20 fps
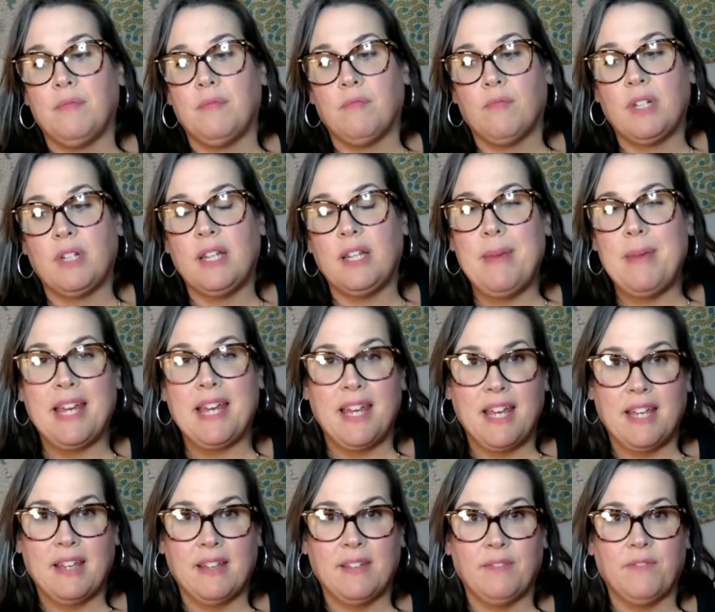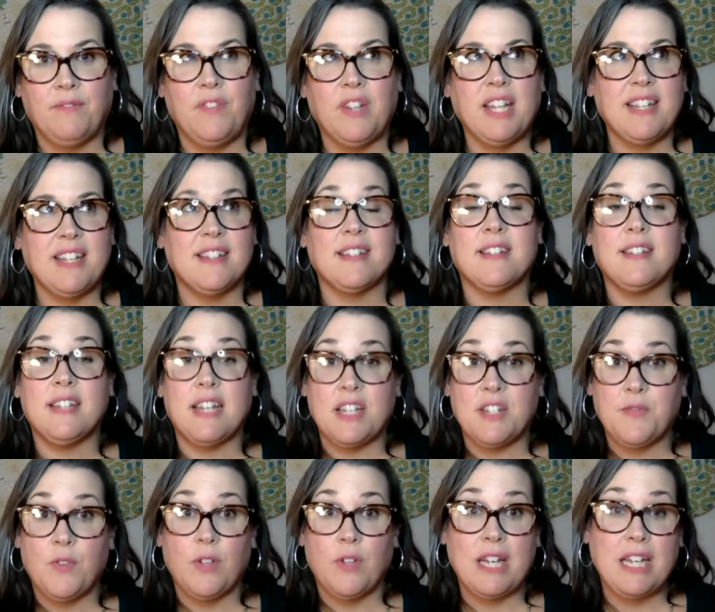really feeling
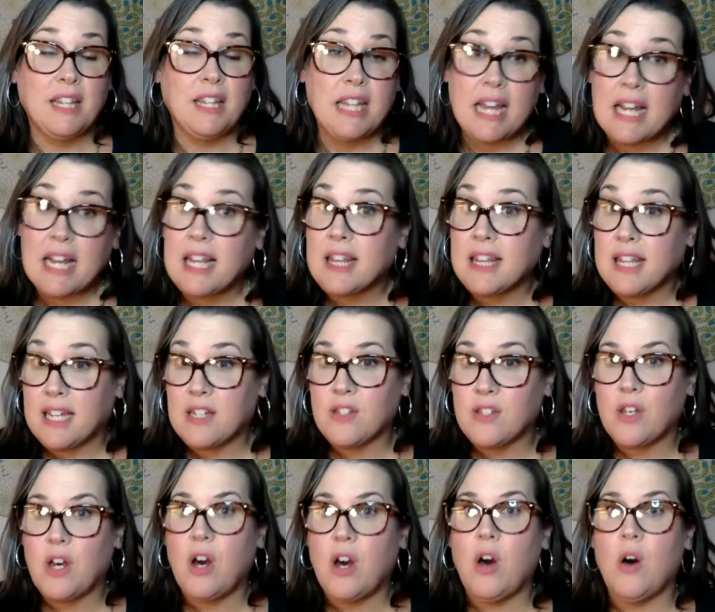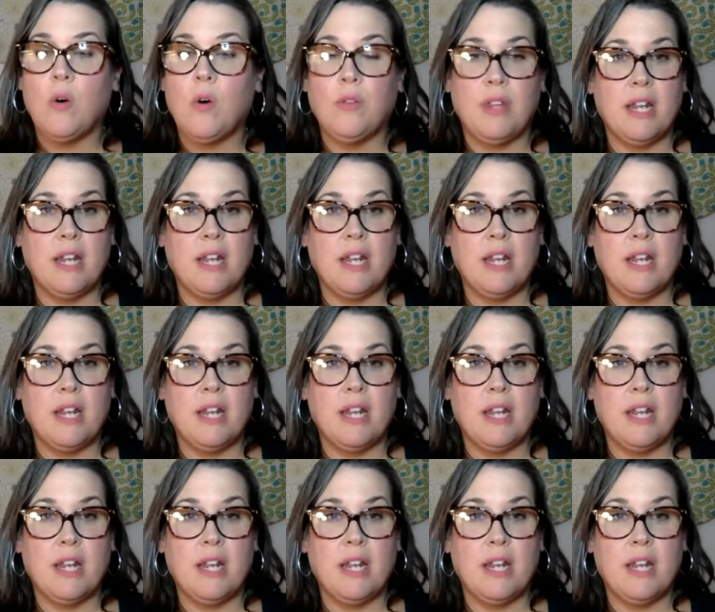successful in letting things go,